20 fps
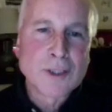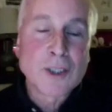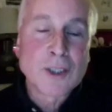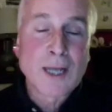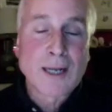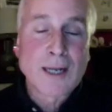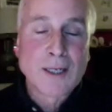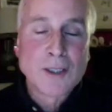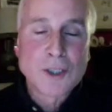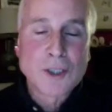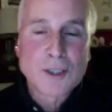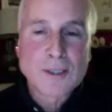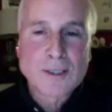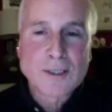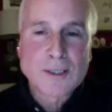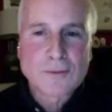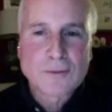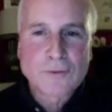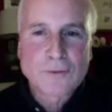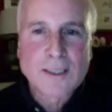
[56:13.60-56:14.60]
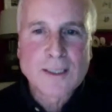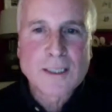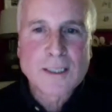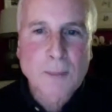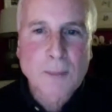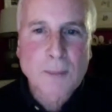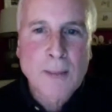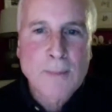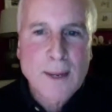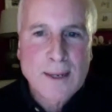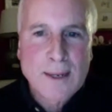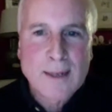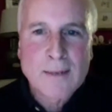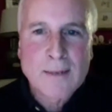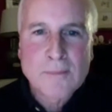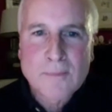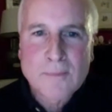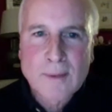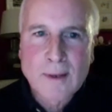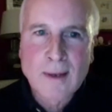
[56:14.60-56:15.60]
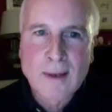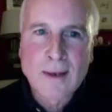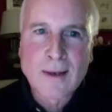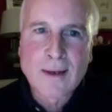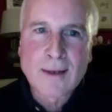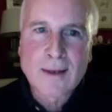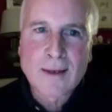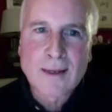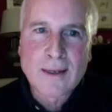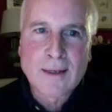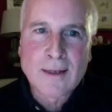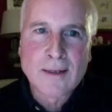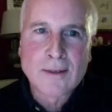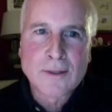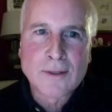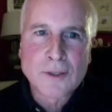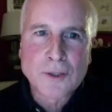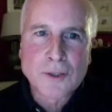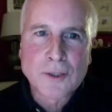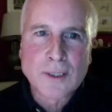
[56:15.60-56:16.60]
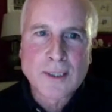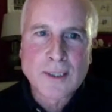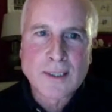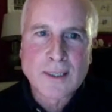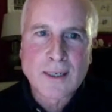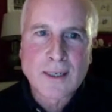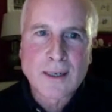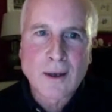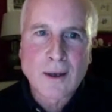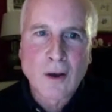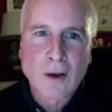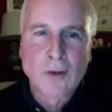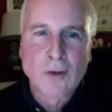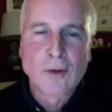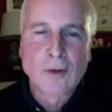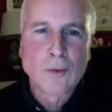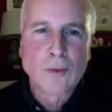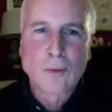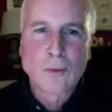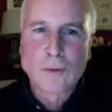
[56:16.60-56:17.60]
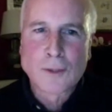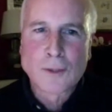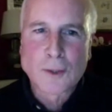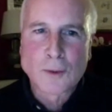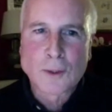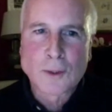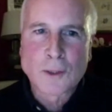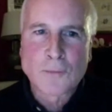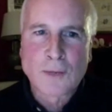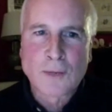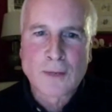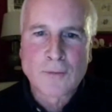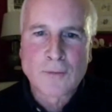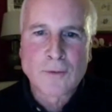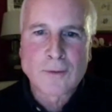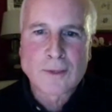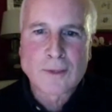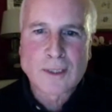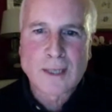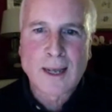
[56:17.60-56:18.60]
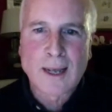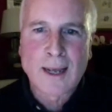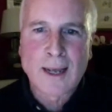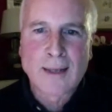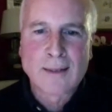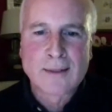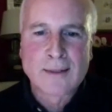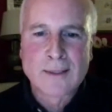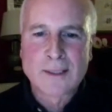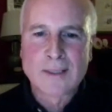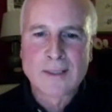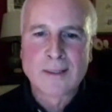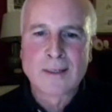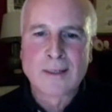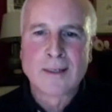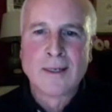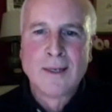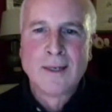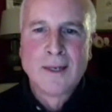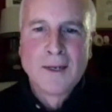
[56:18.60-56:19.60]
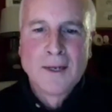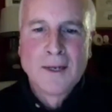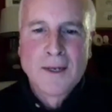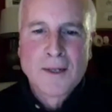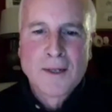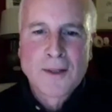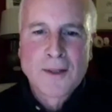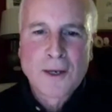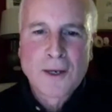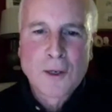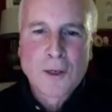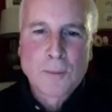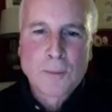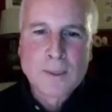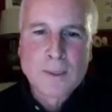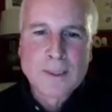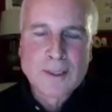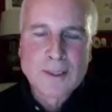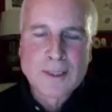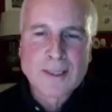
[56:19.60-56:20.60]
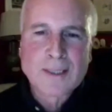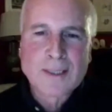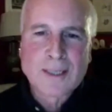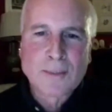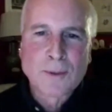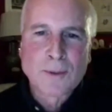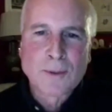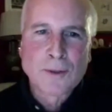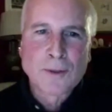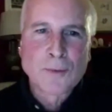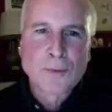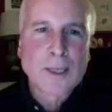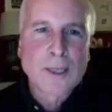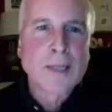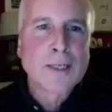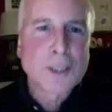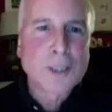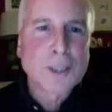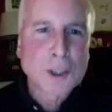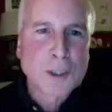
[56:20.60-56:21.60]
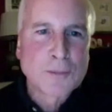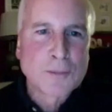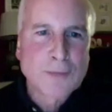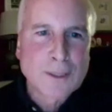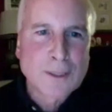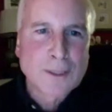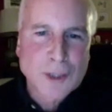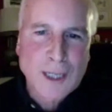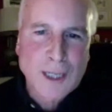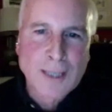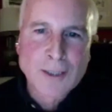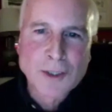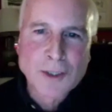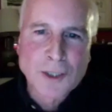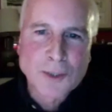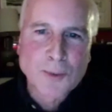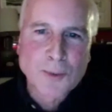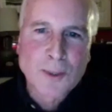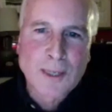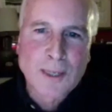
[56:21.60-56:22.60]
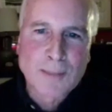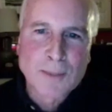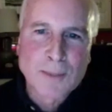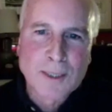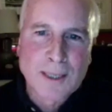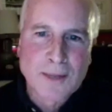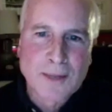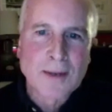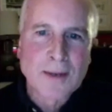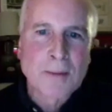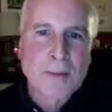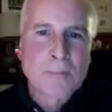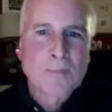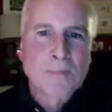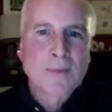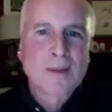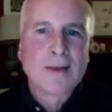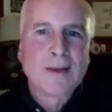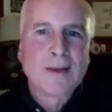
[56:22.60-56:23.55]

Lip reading: challenges faced by many in Tunisia on all sorts of levels. And the hope is that some of the recognition of those challenges will come together